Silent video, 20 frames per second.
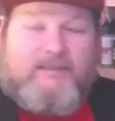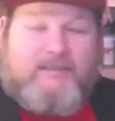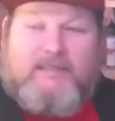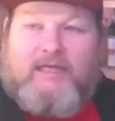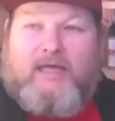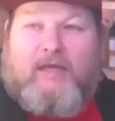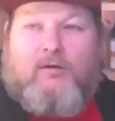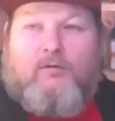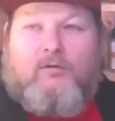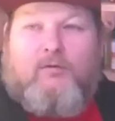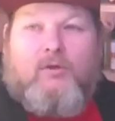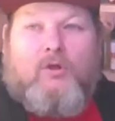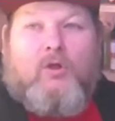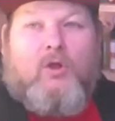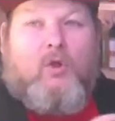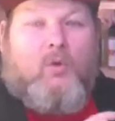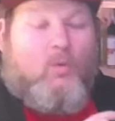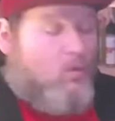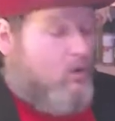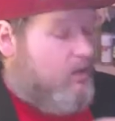tell
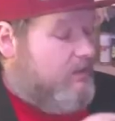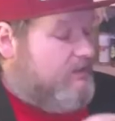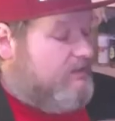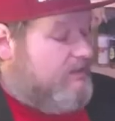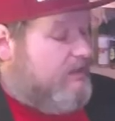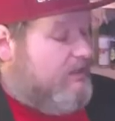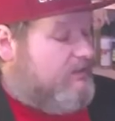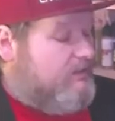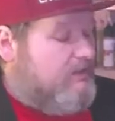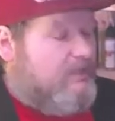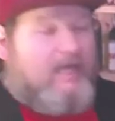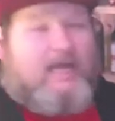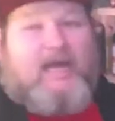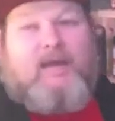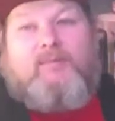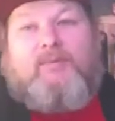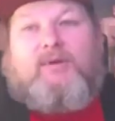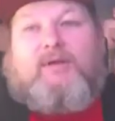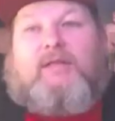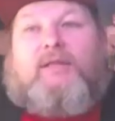what is actually
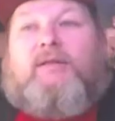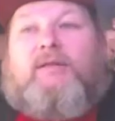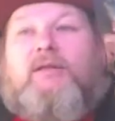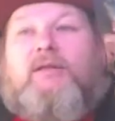happening